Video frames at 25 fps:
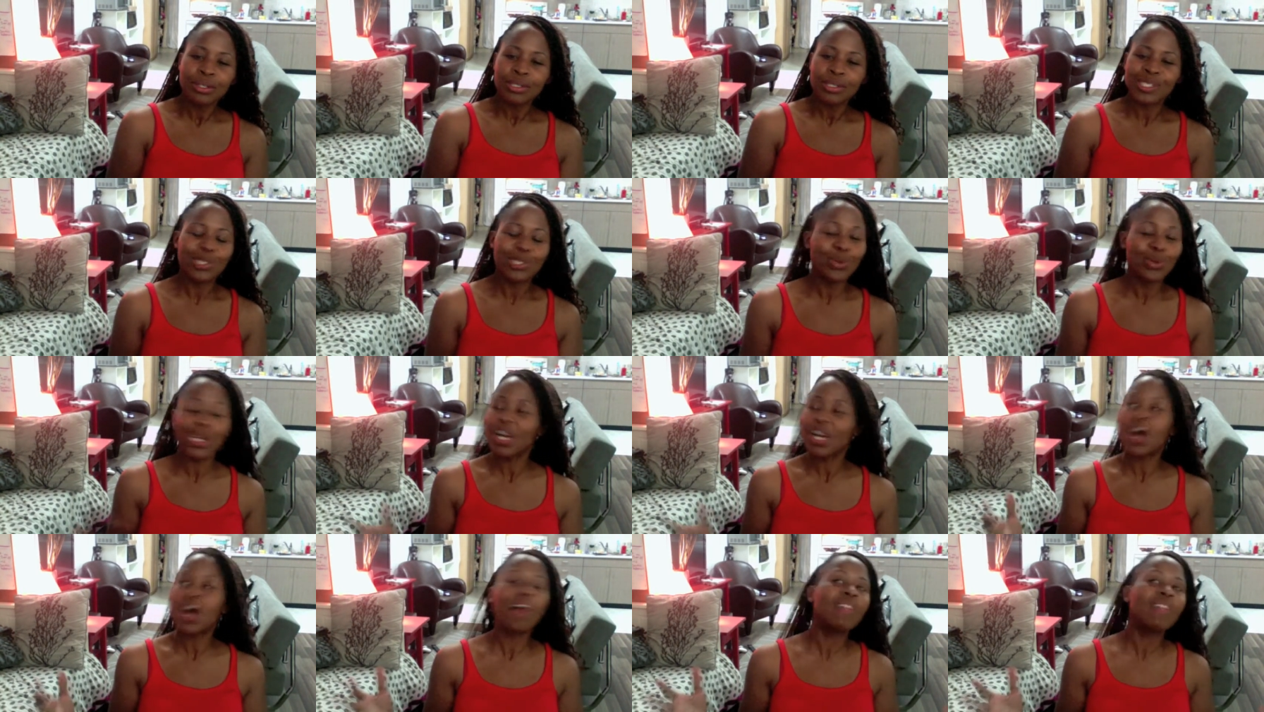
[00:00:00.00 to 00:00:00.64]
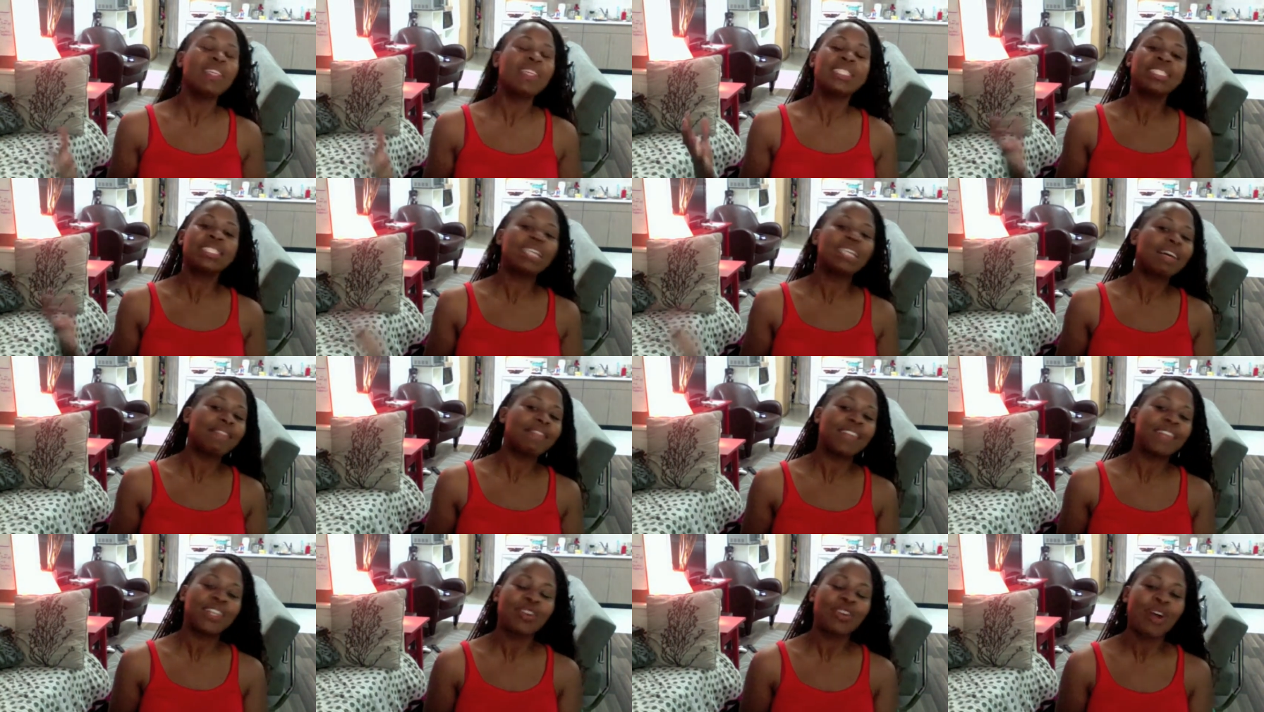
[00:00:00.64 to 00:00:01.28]
doing all this
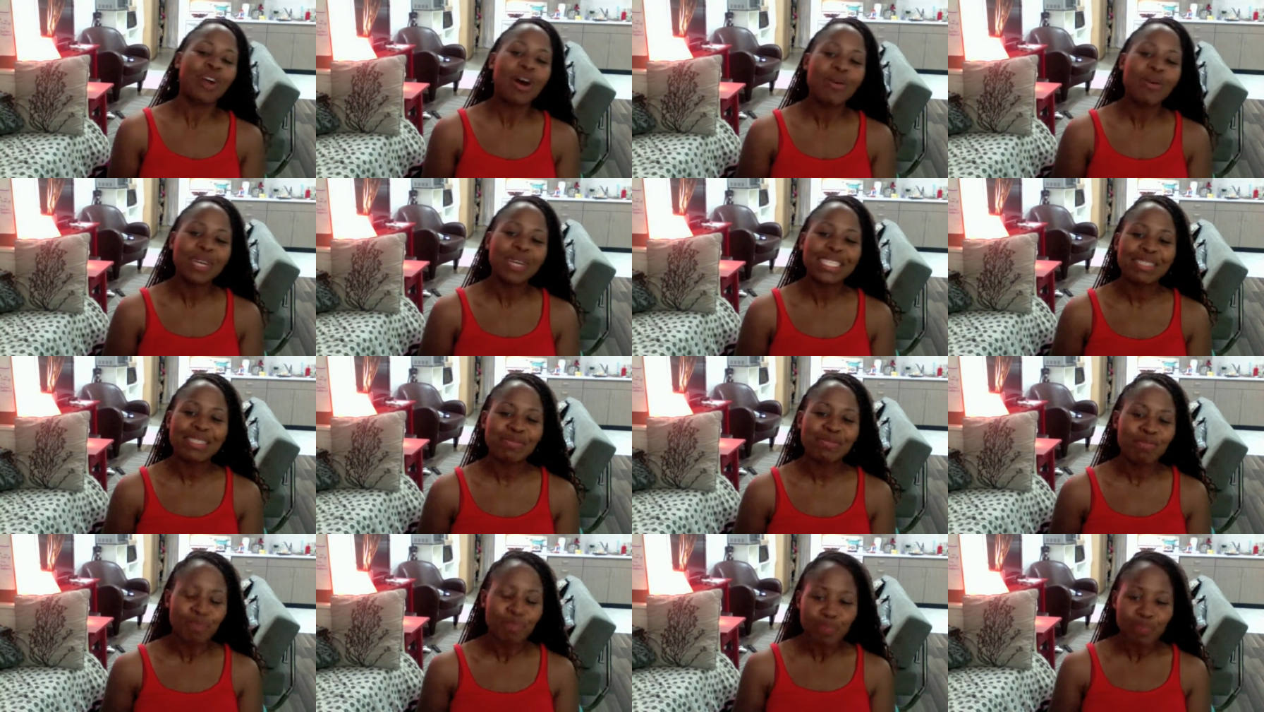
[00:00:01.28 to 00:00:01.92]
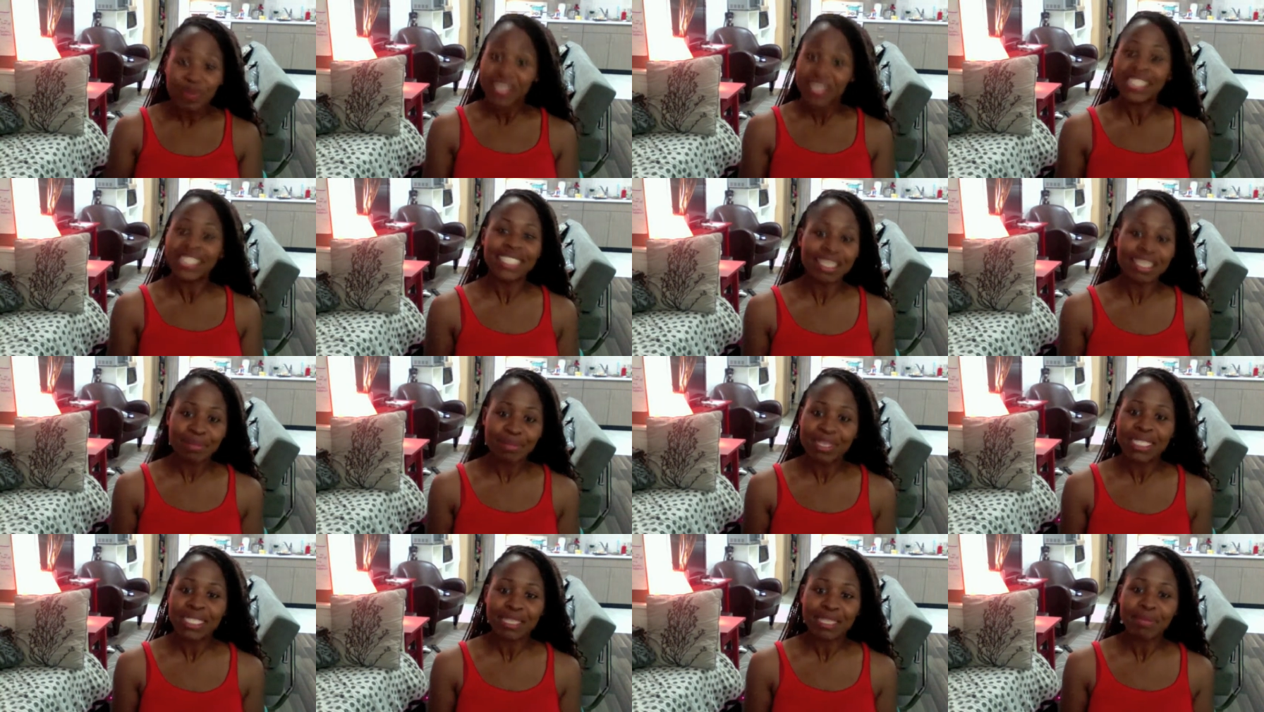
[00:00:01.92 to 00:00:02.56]
stuff and you're always busy,
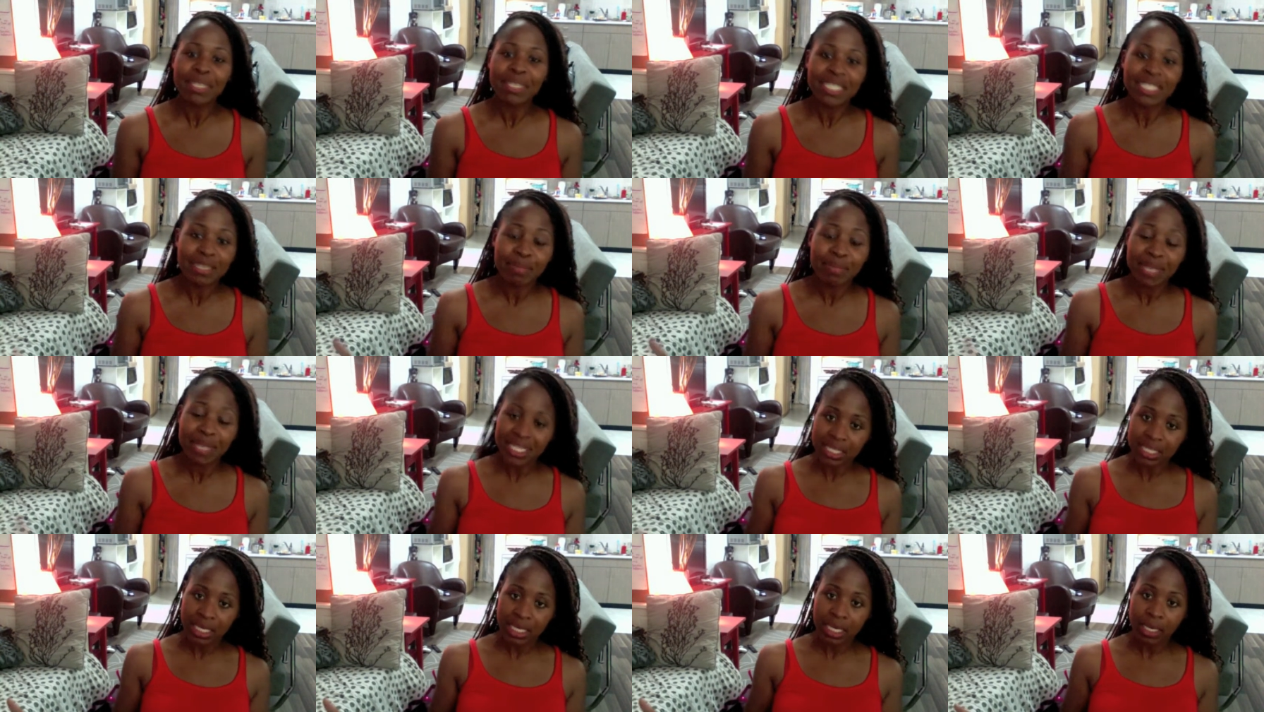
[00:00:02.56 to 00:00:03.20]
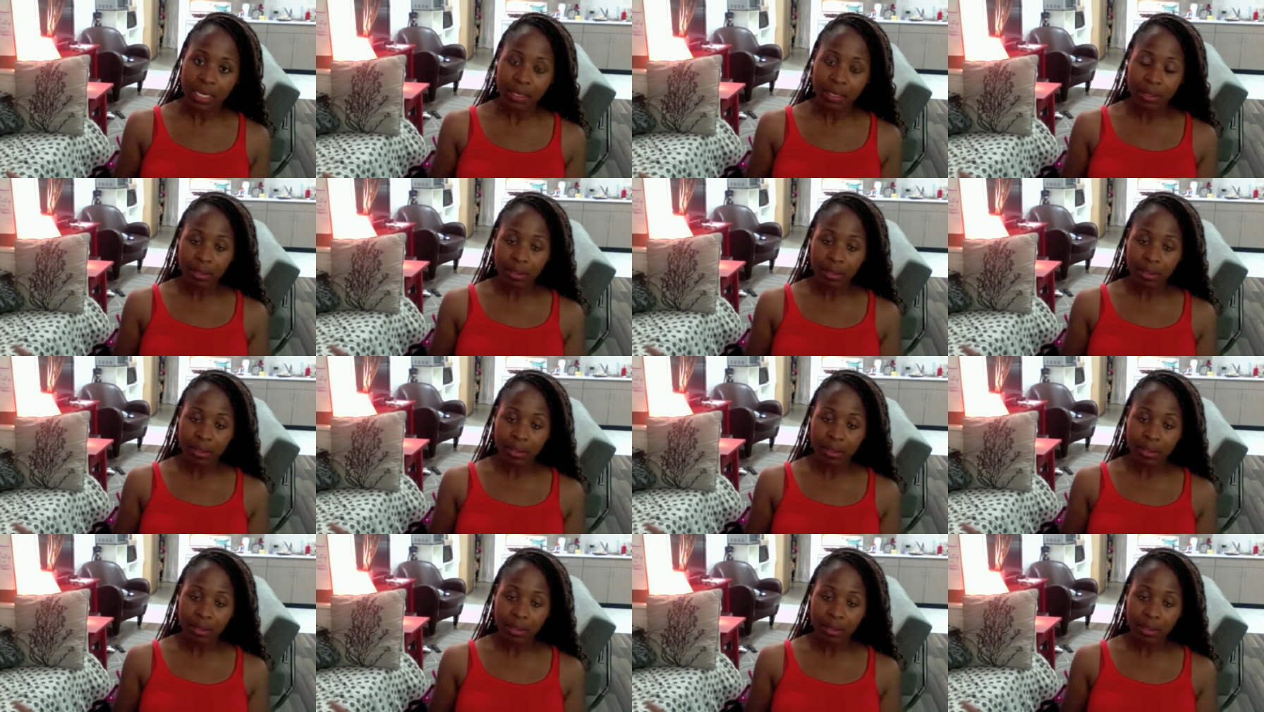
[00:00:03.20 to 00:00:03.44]
busy, busy, busy,